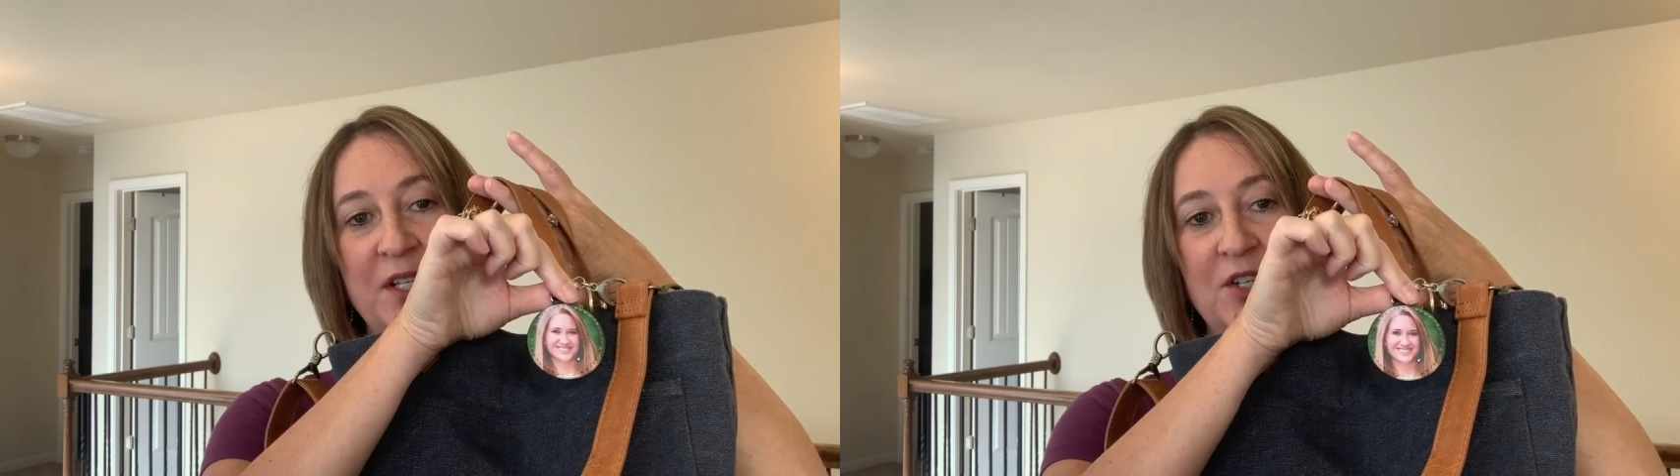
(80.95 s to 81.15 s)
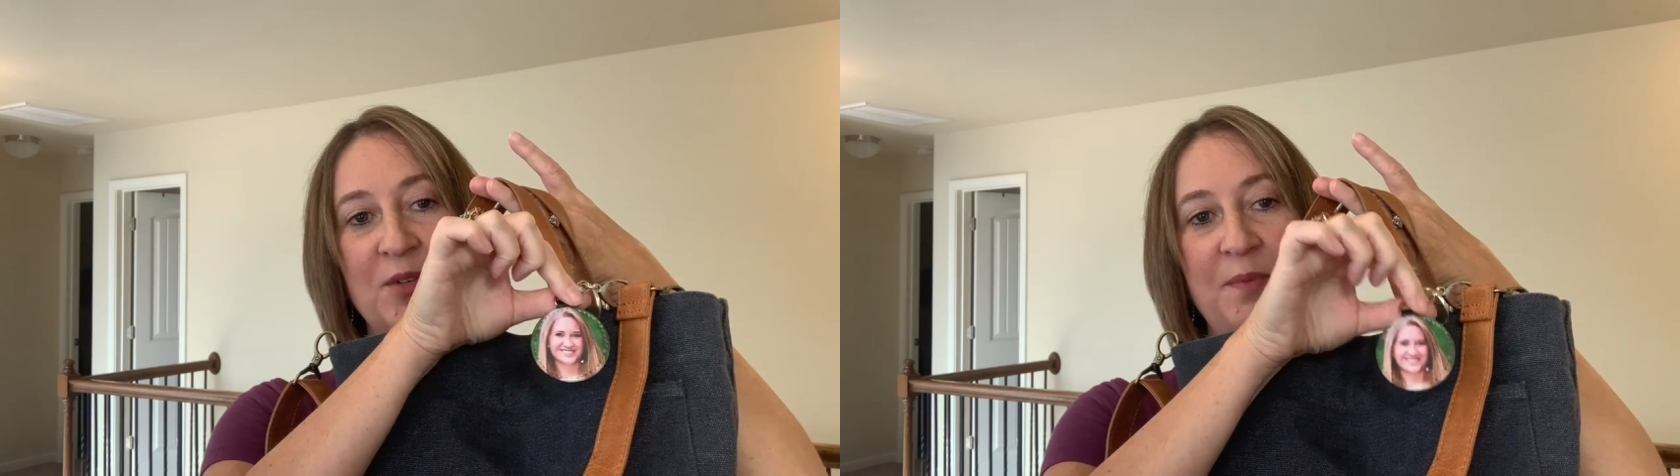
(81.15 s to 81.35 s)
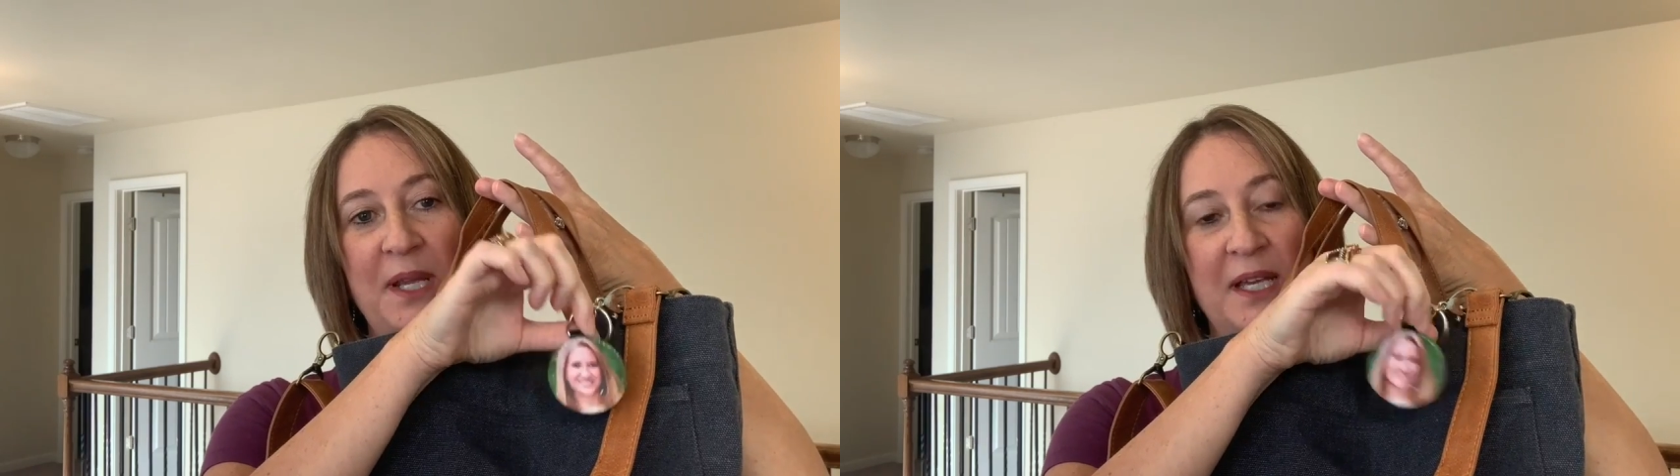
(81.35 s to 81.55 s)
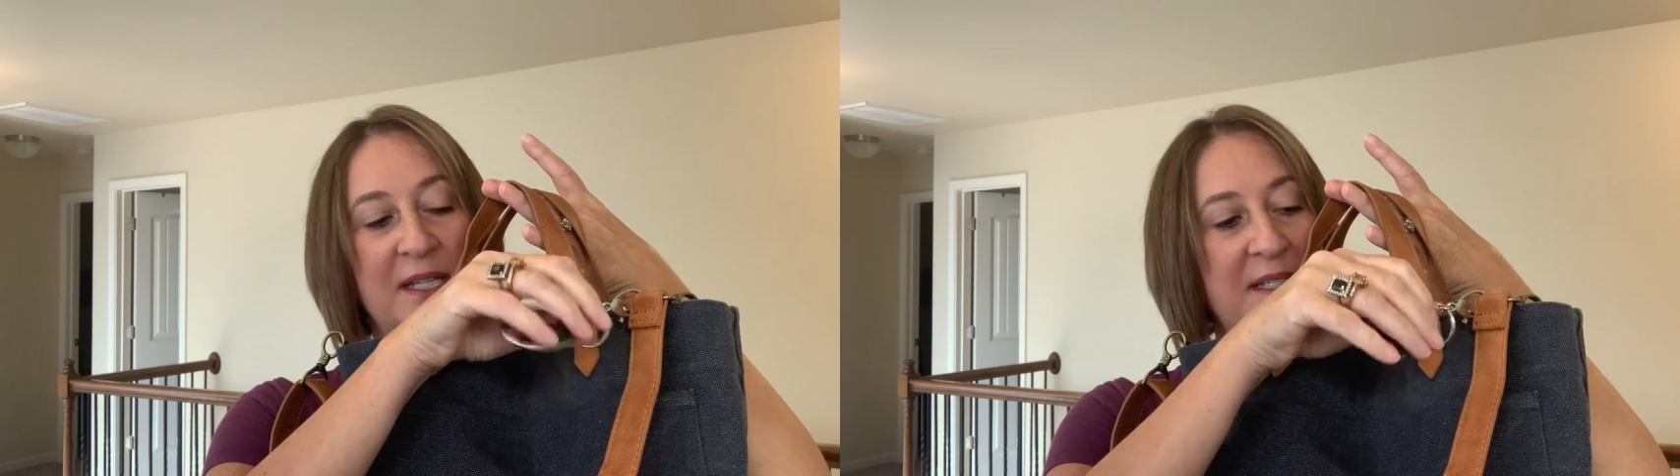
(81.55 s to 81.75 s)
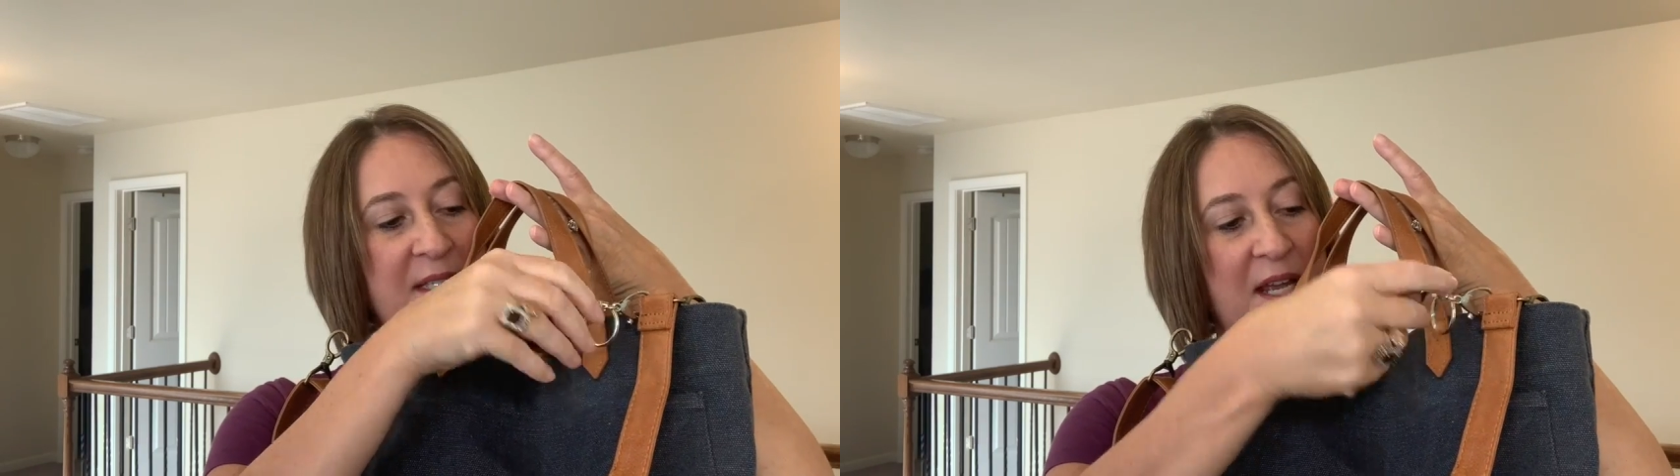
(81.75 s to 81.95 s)
here
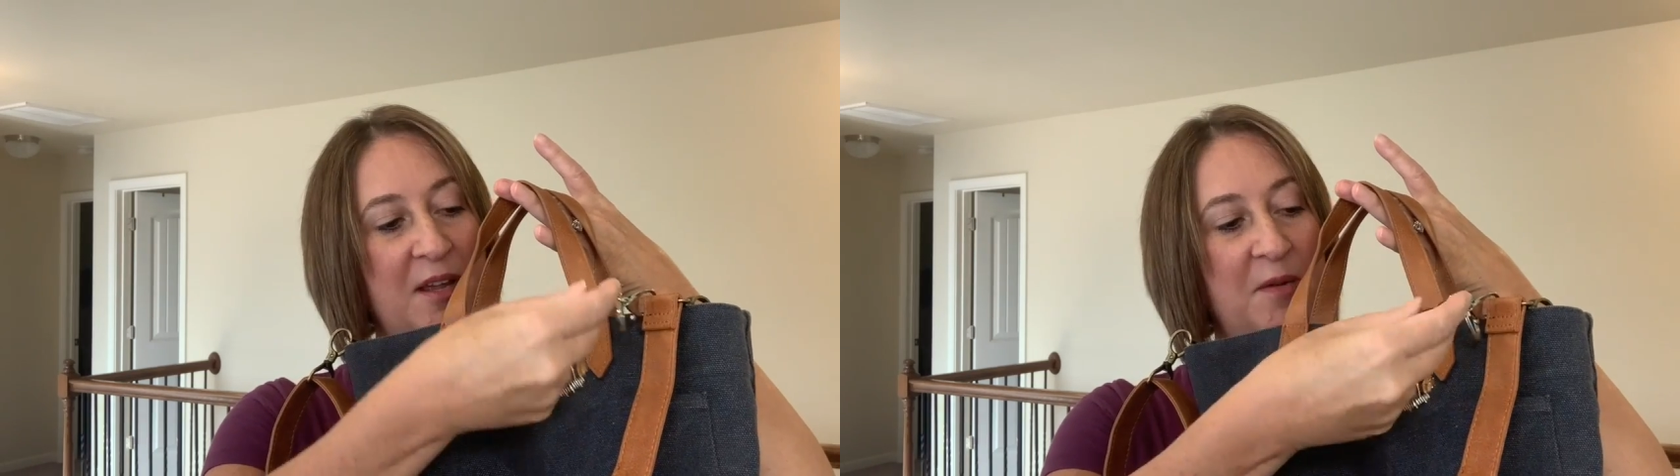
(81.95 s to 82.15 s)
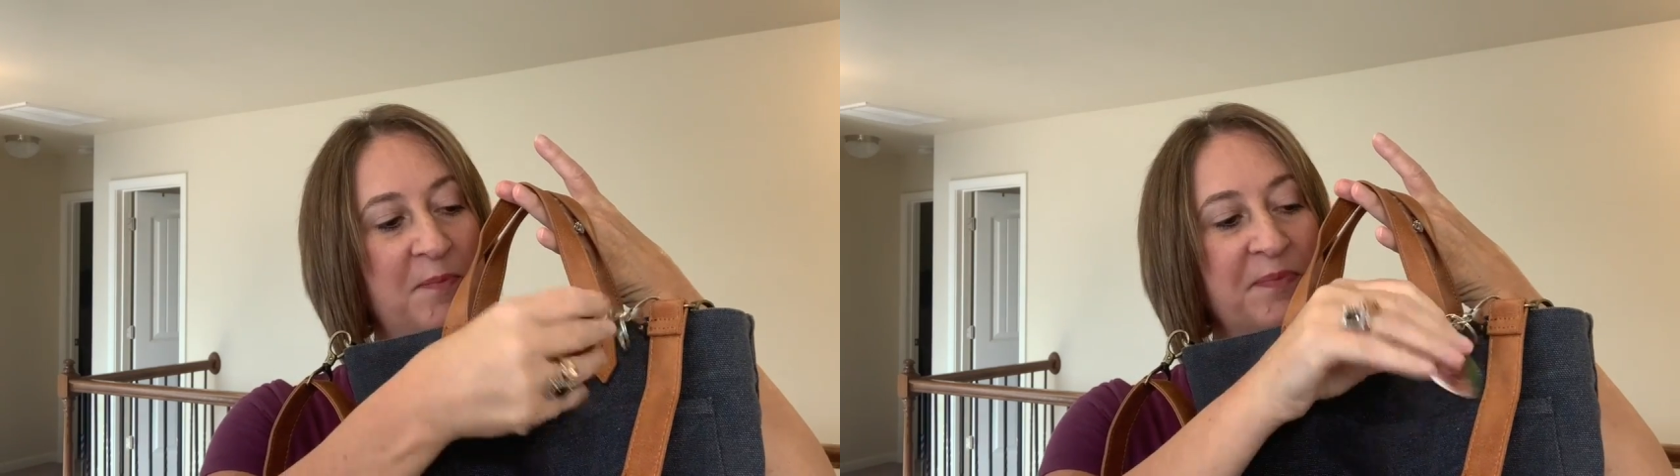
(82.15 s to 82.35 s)
because um,